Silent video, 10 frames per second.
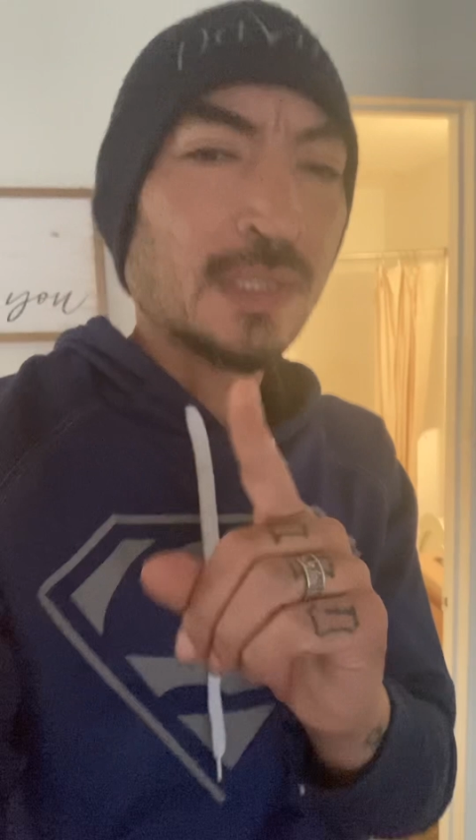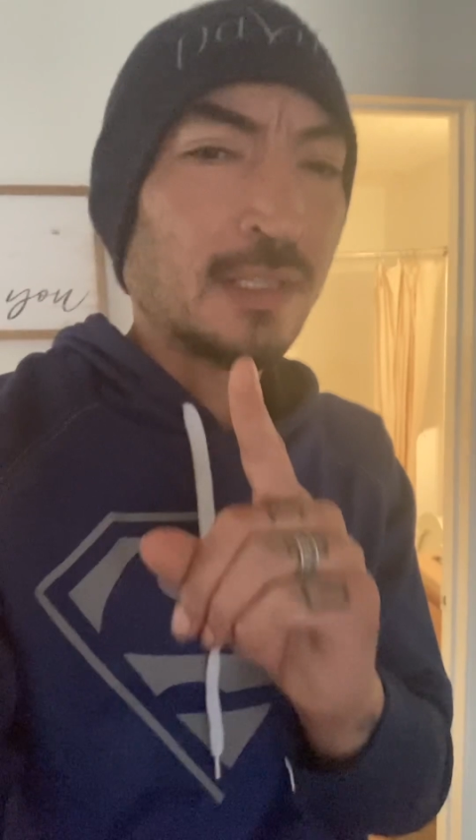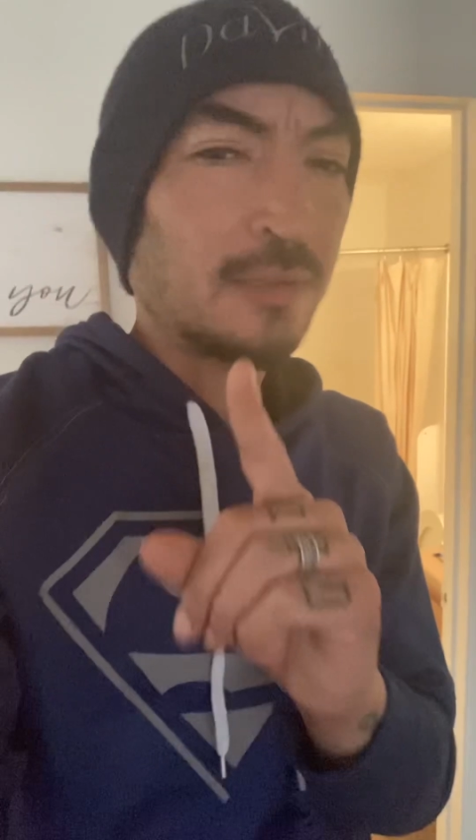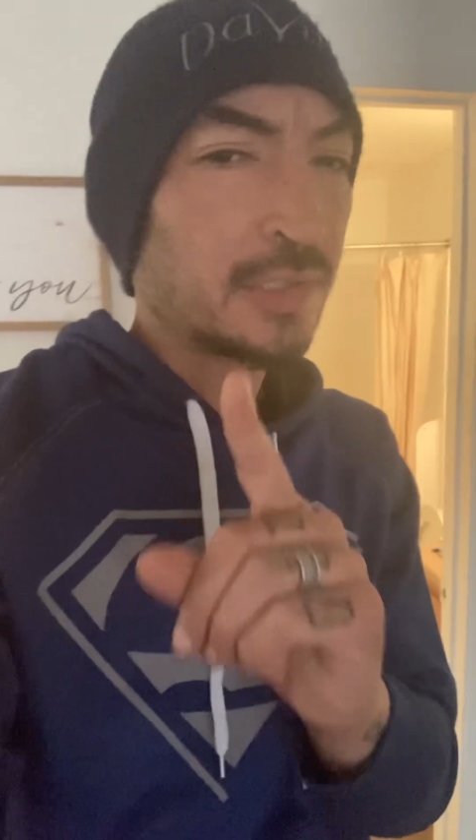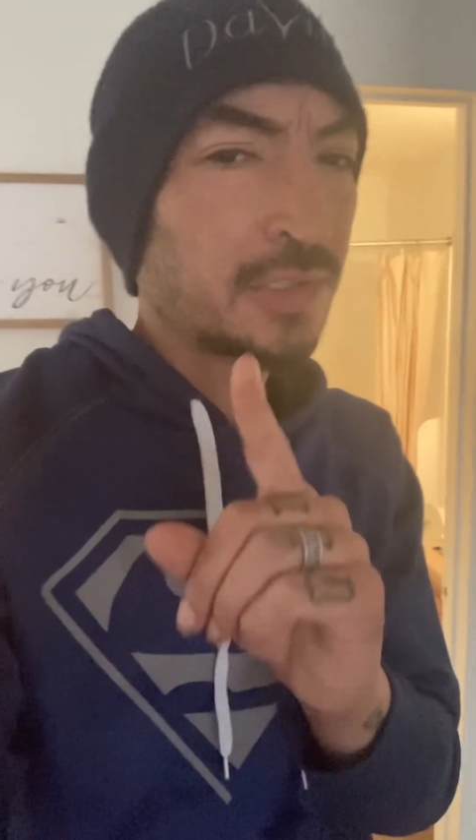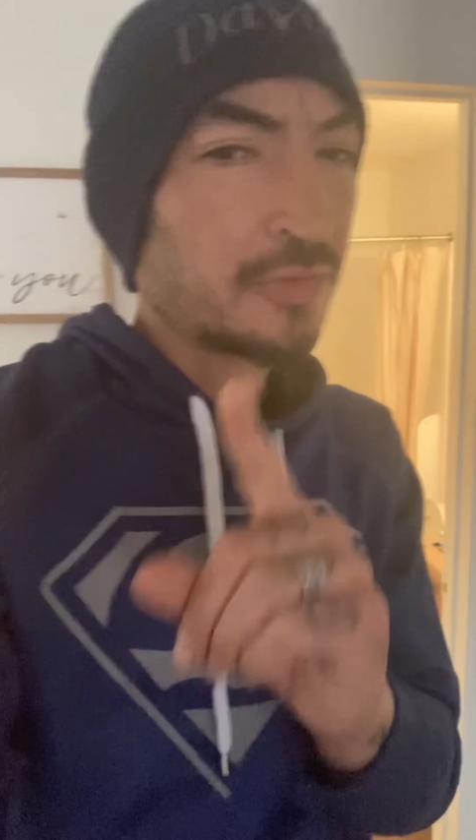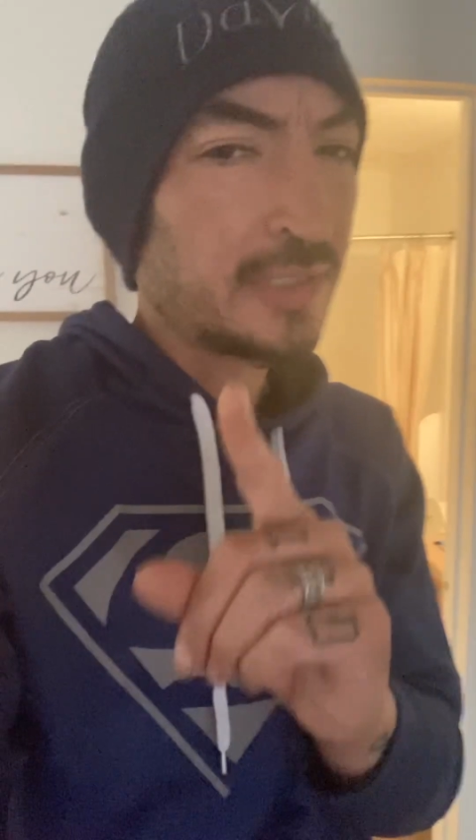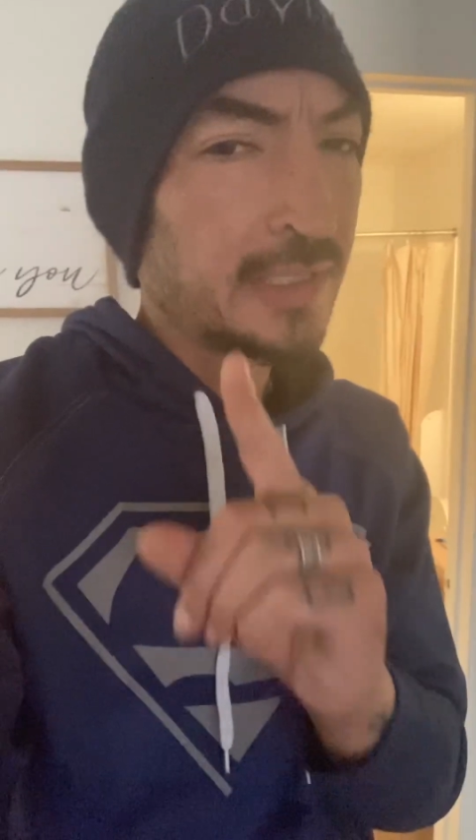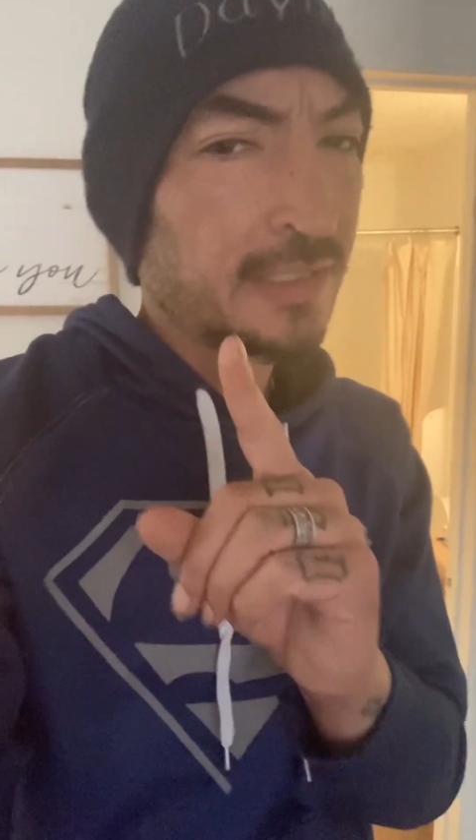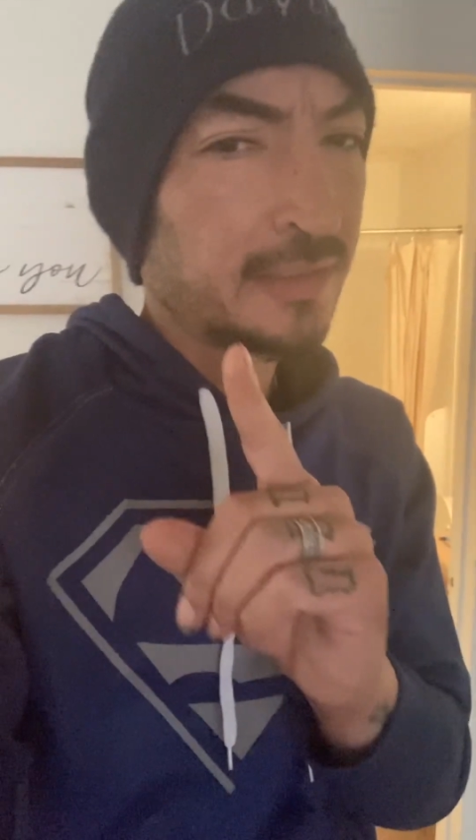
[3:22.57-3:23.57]
I was
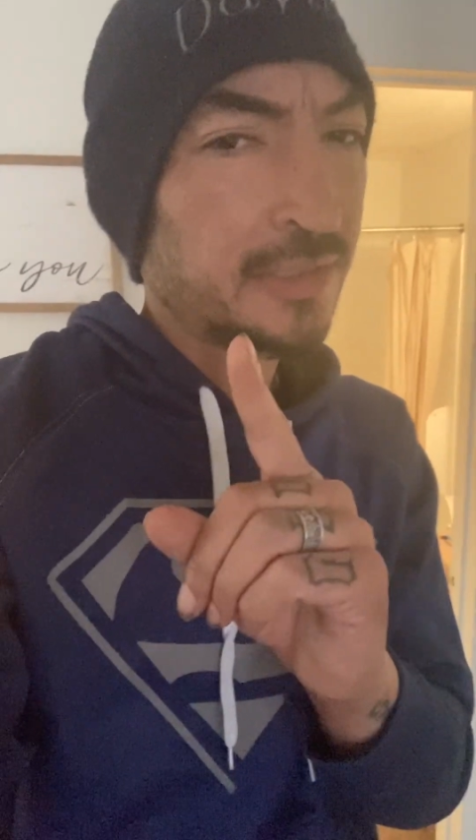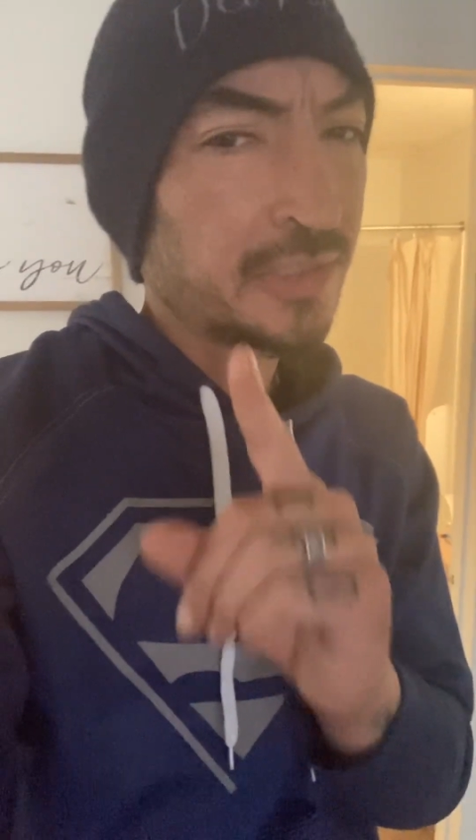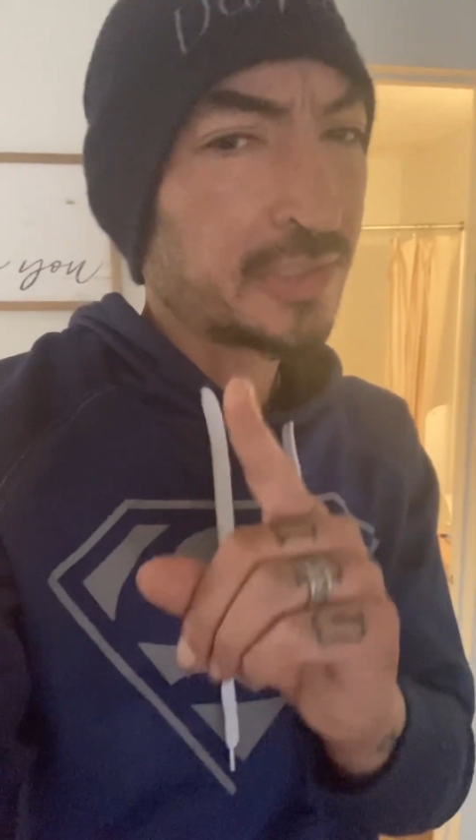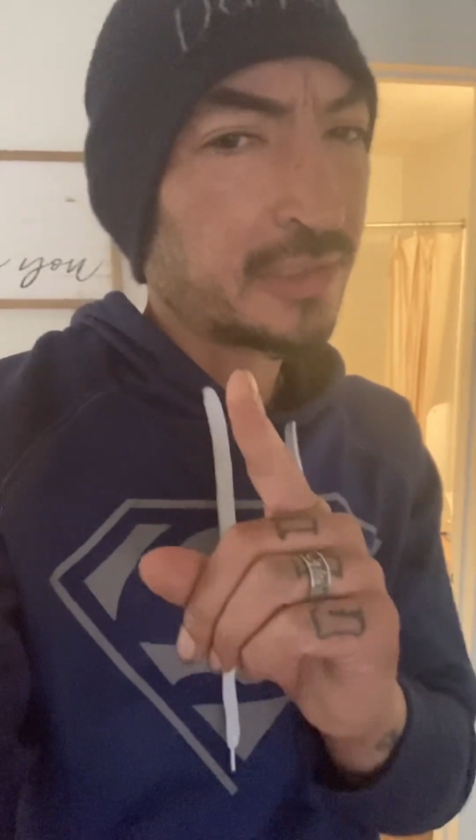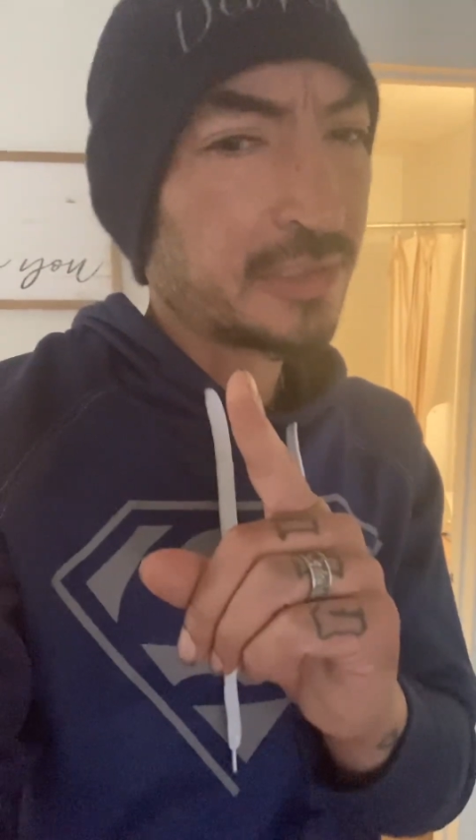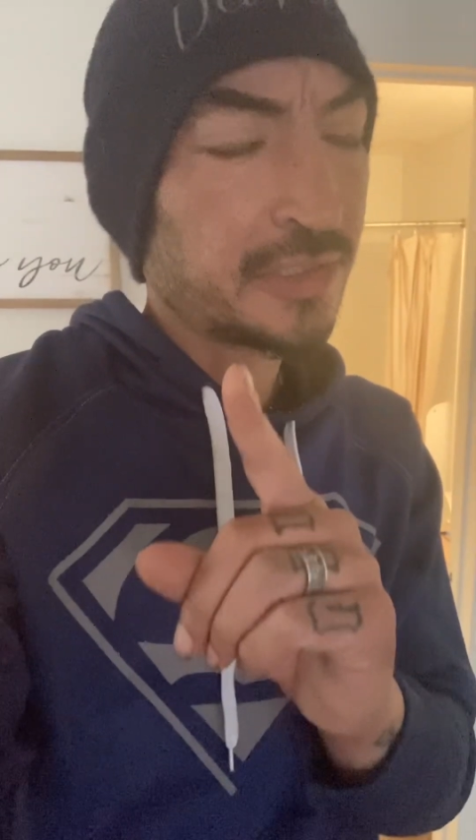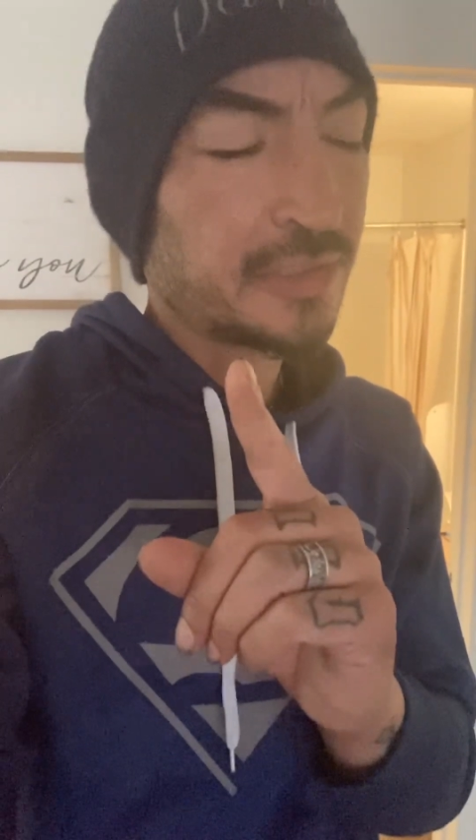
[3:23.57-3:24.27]
trained in the church.